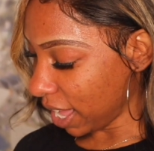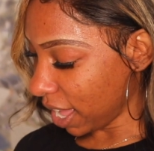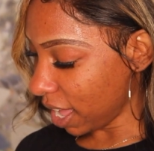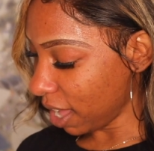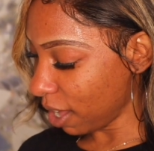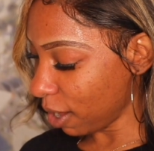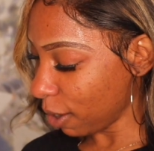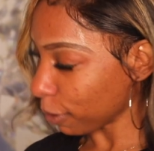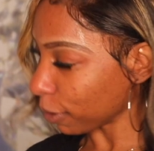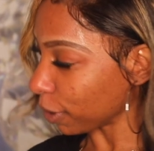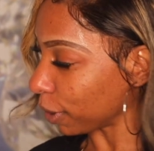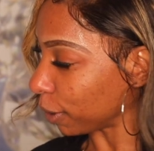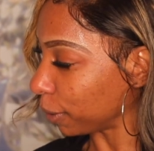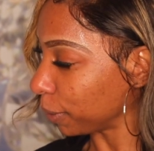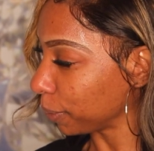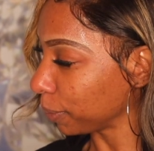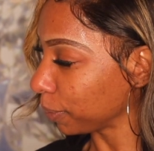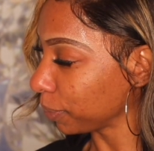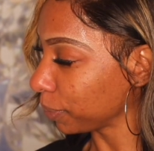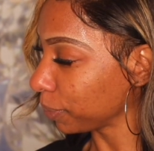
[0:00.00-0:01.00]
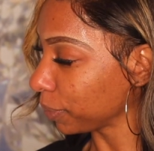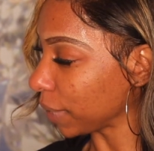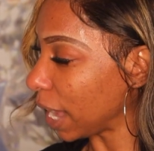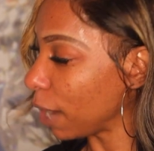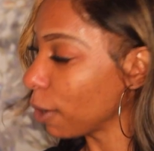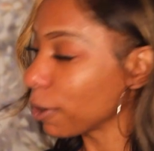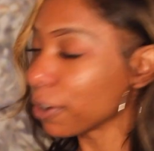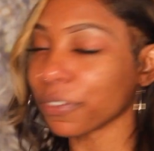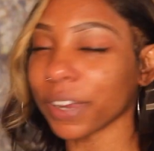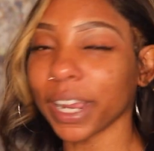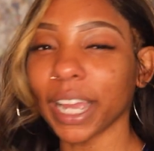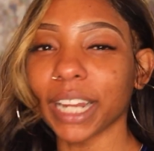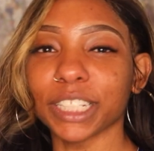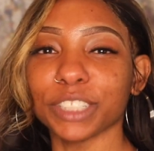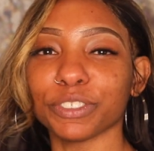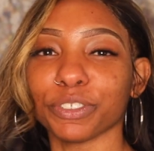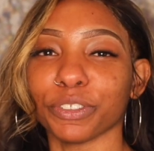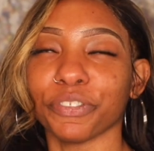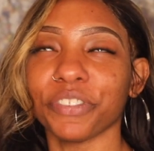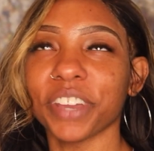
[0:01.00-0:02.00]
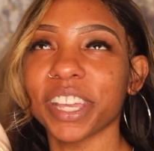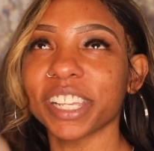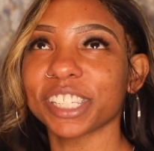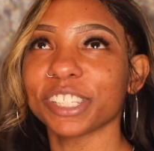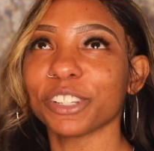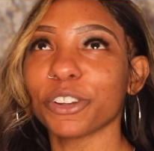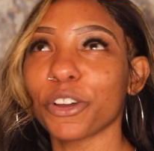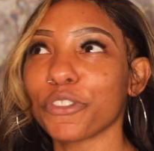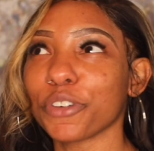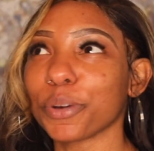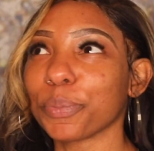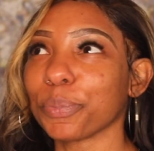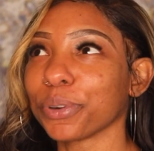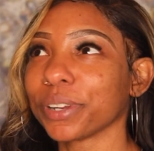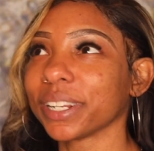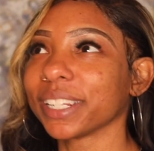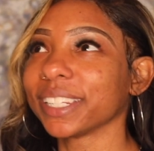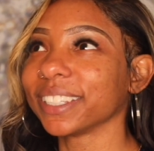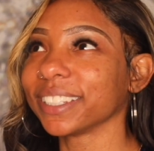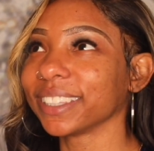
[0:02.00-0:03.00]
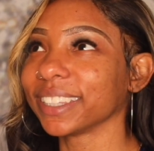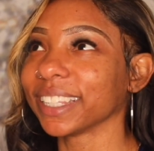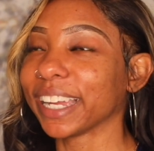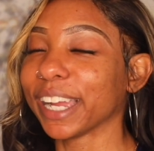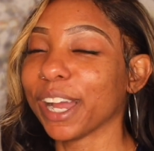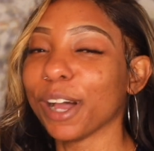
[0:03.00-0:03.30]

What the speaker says: I don't know if I got these from Fashion Nova, Pretty Little Thing.